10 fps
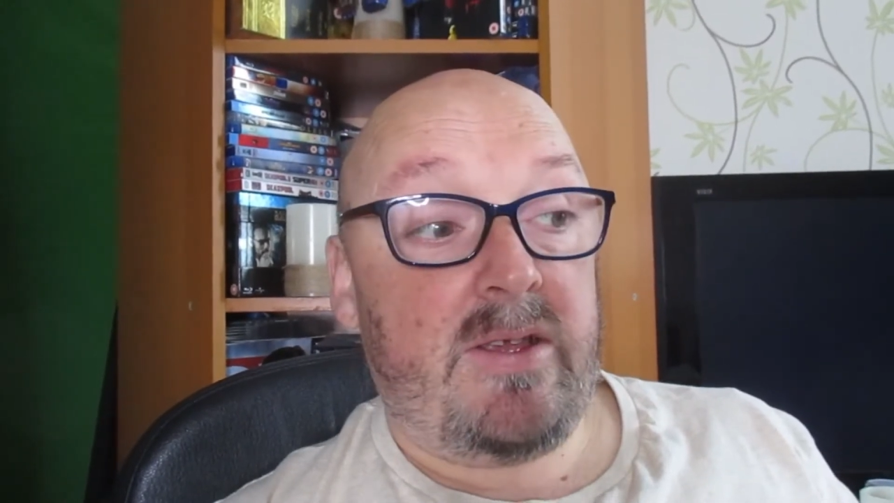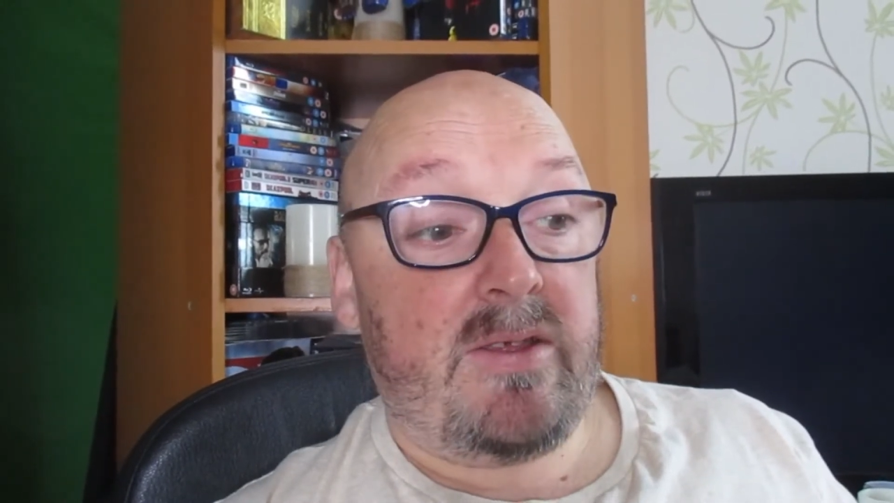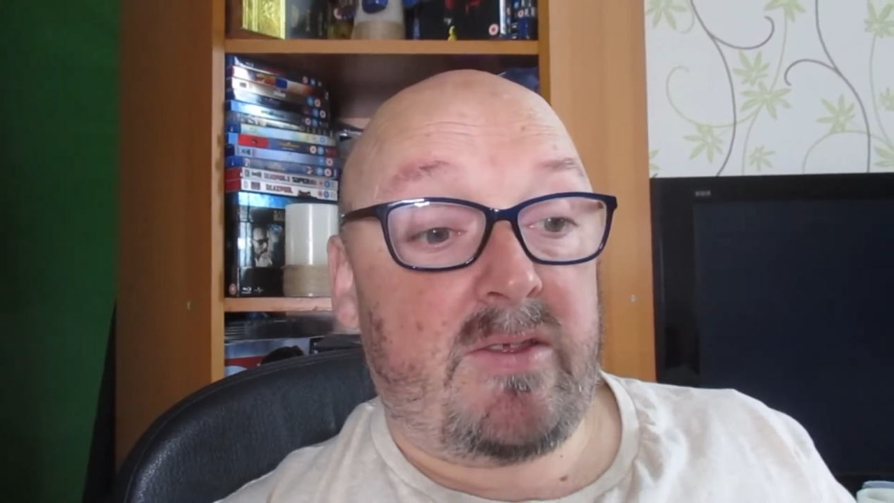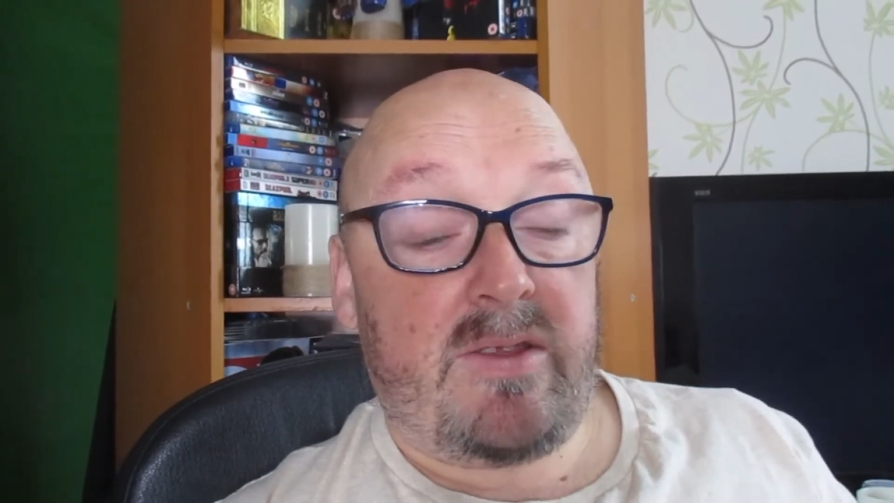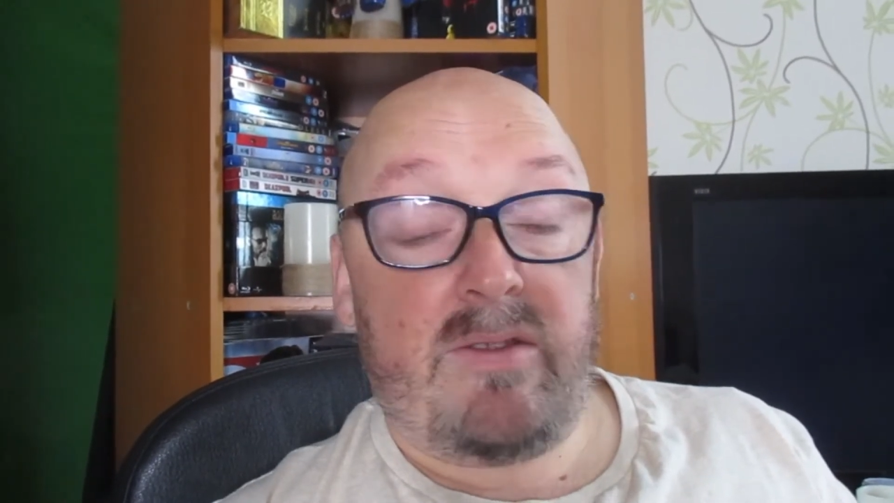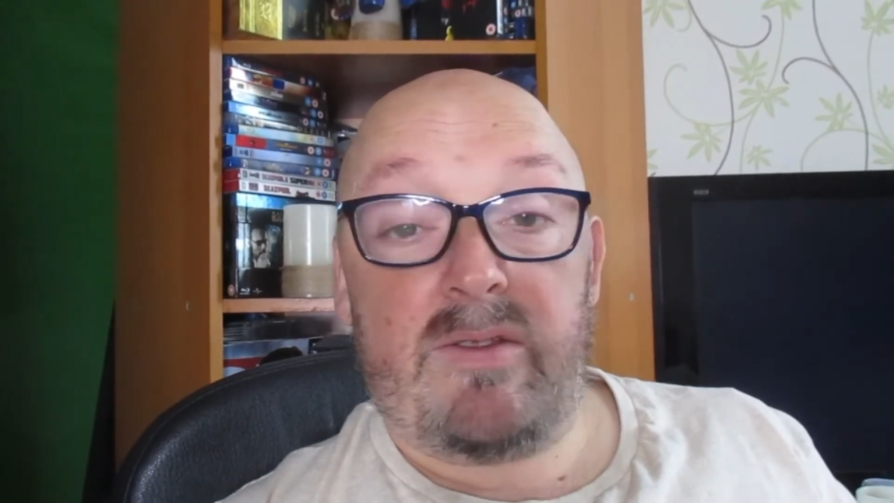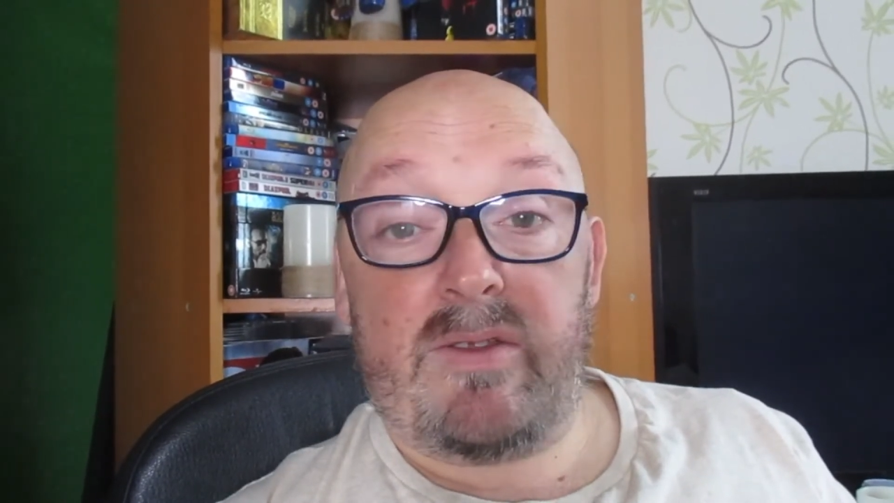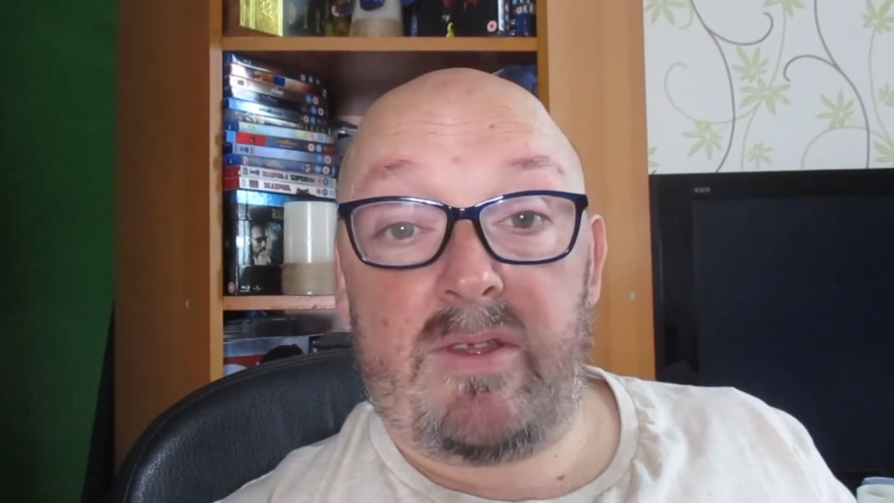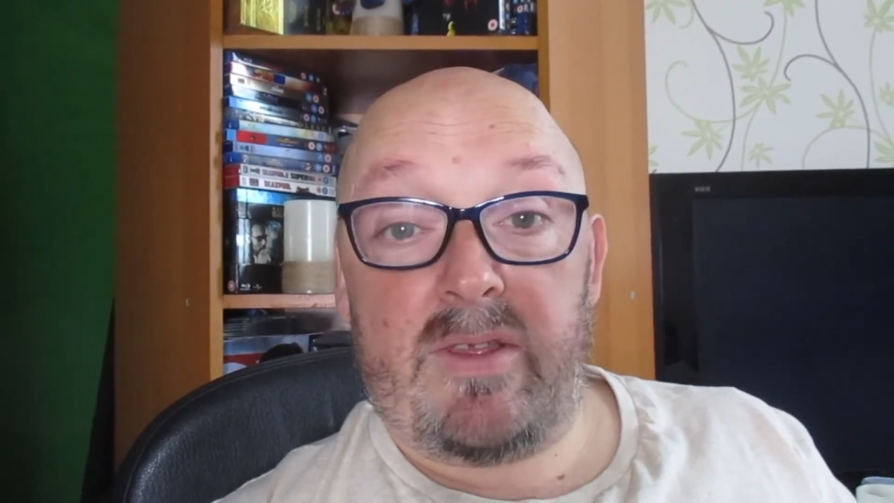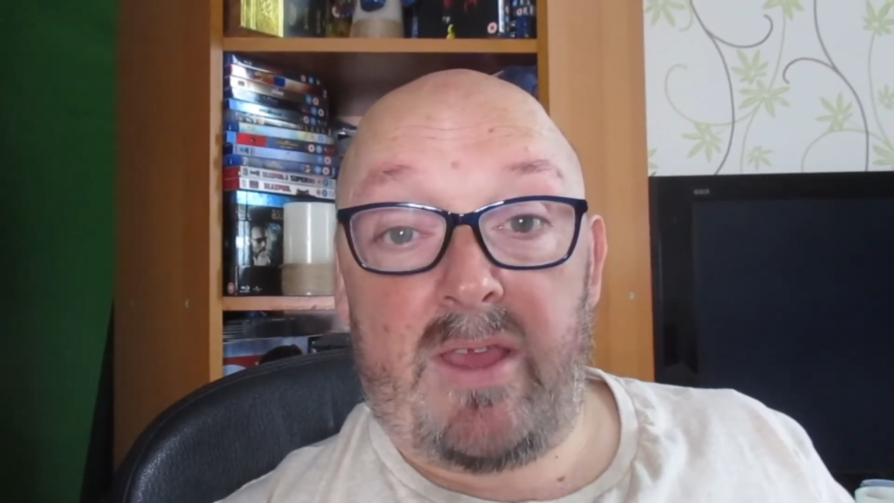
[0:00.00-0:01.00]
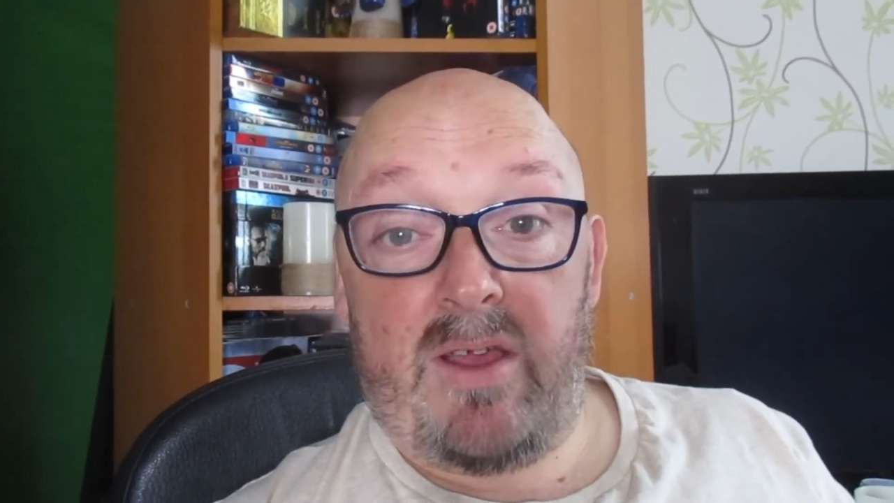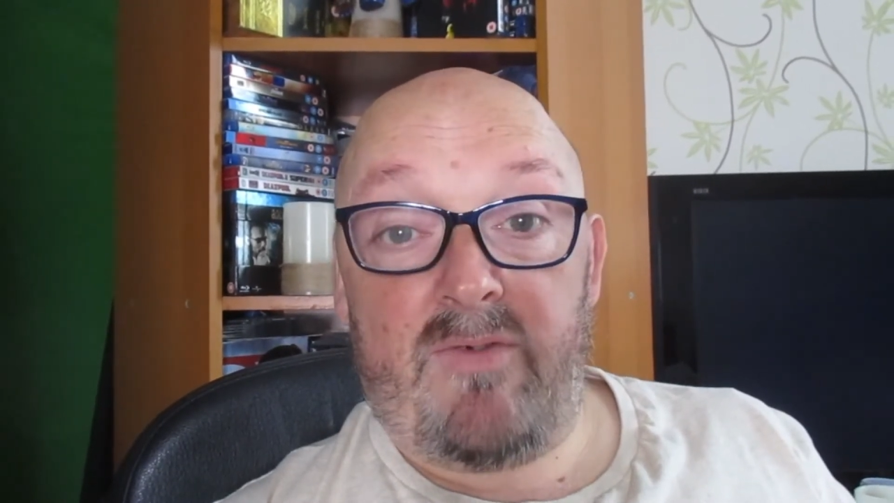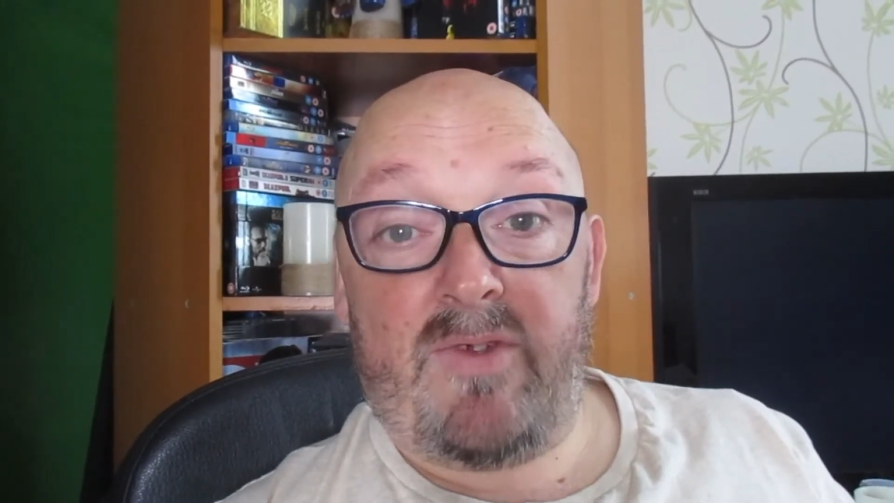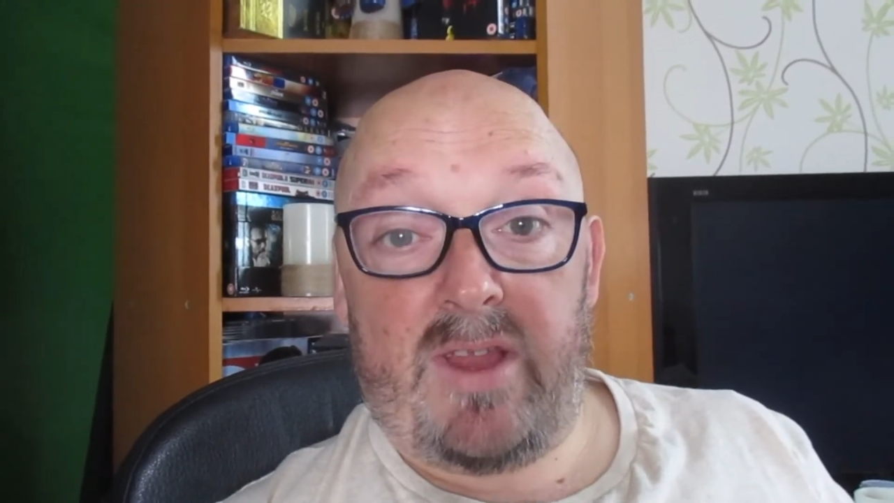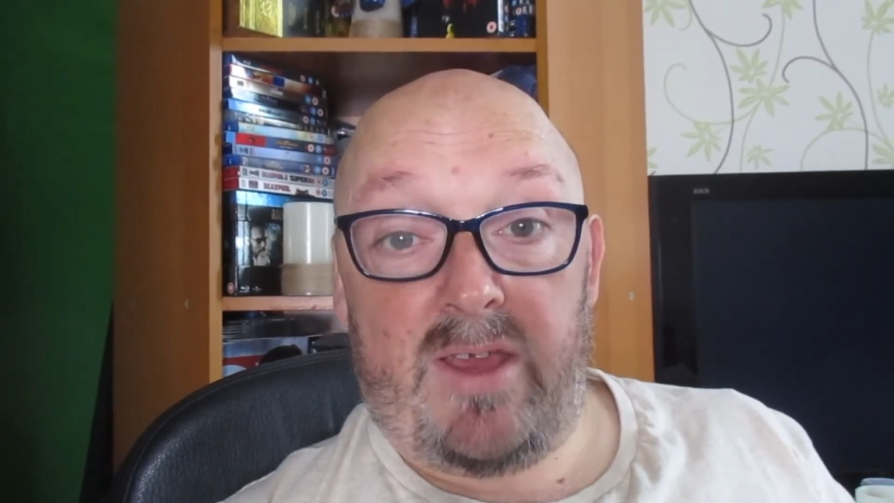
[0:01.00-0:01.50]
still
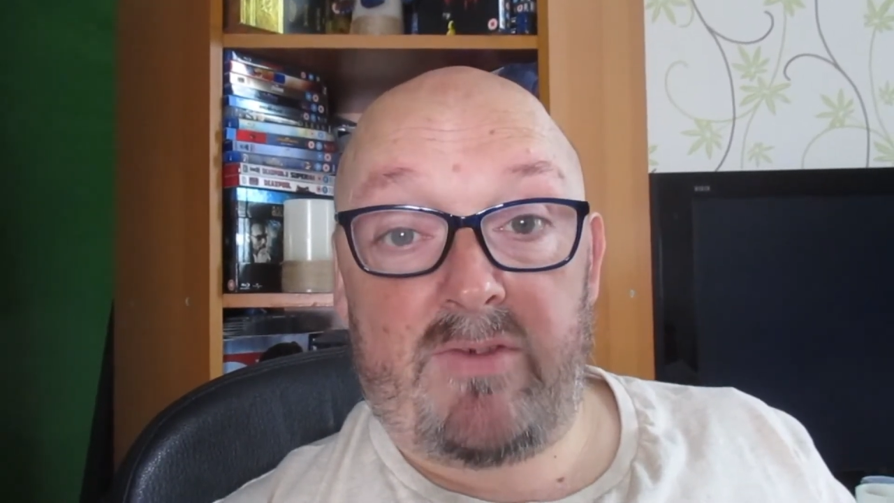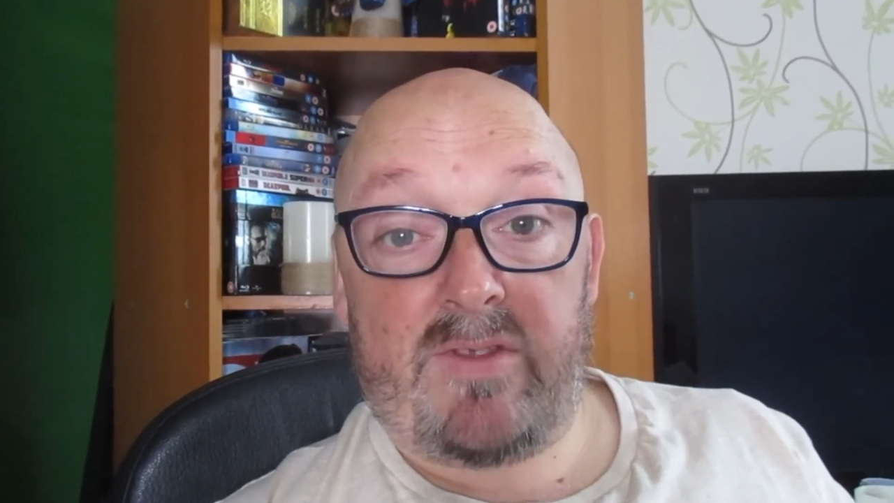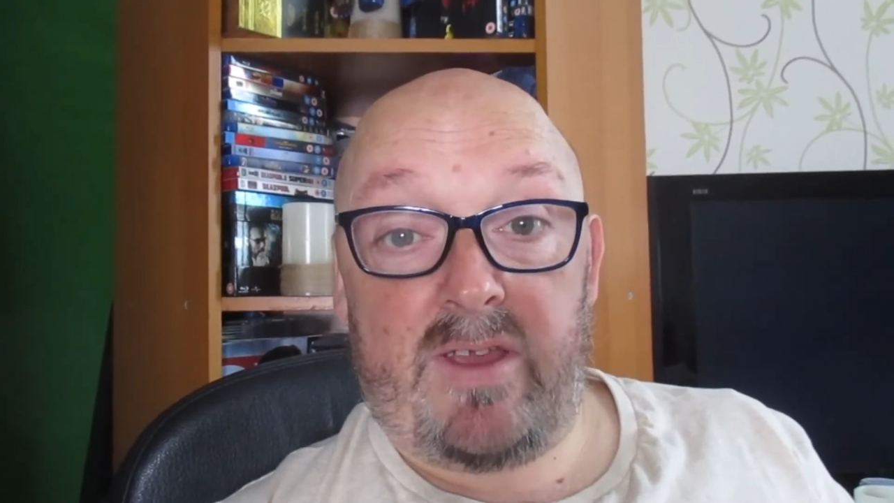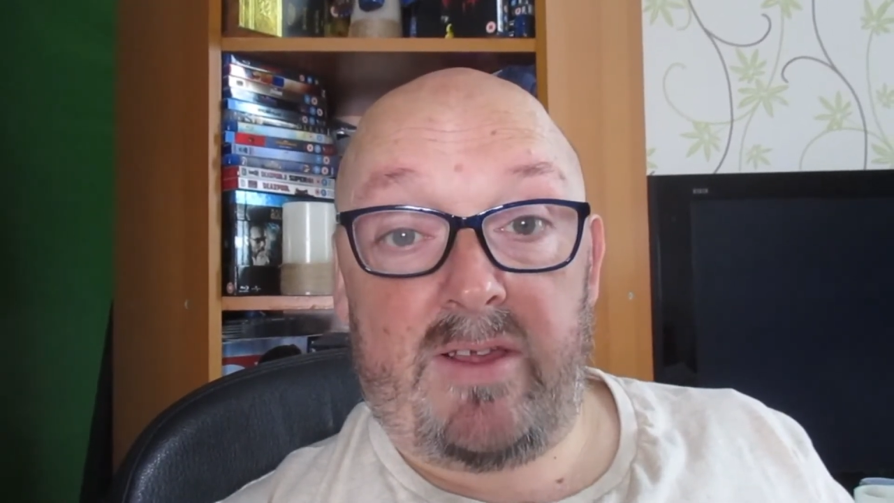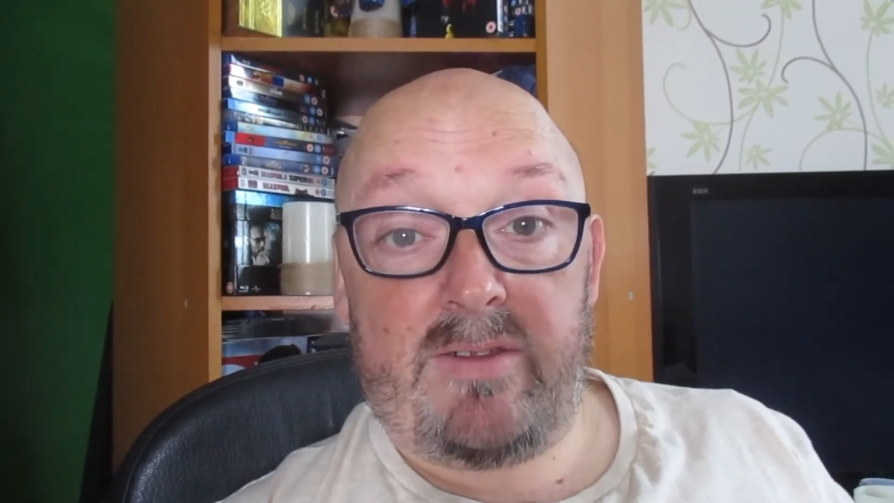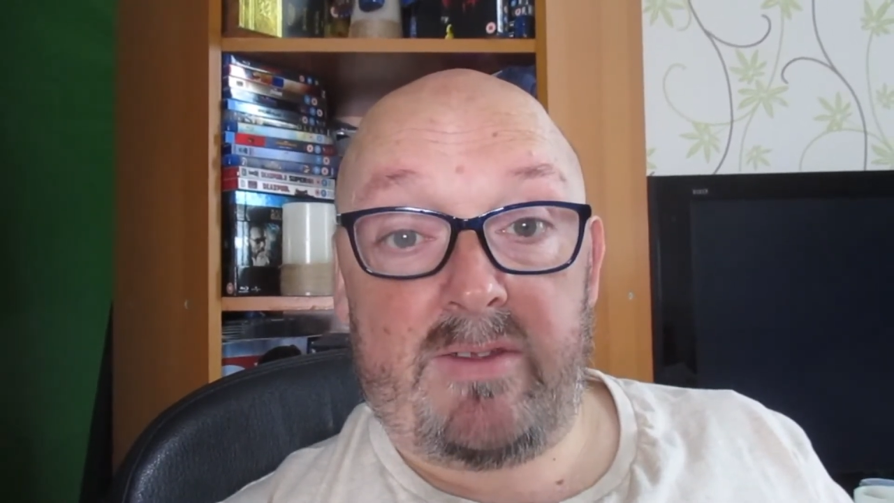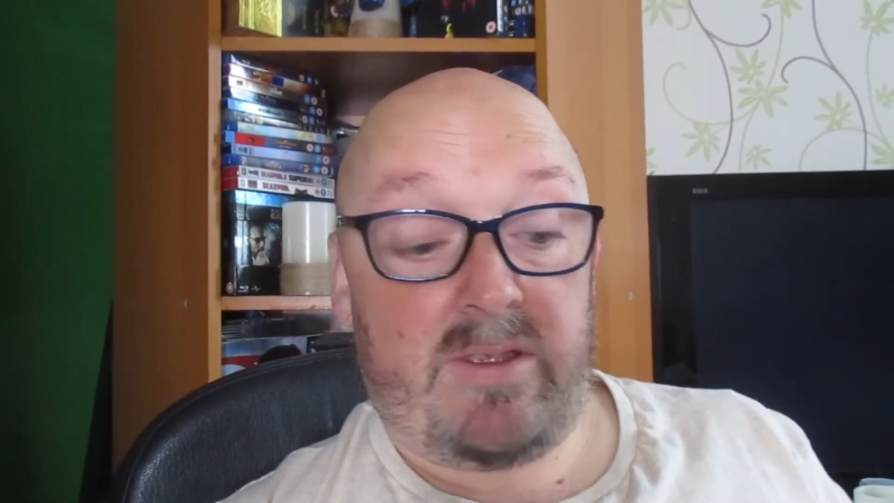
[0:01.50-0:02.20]
healthy lifestyle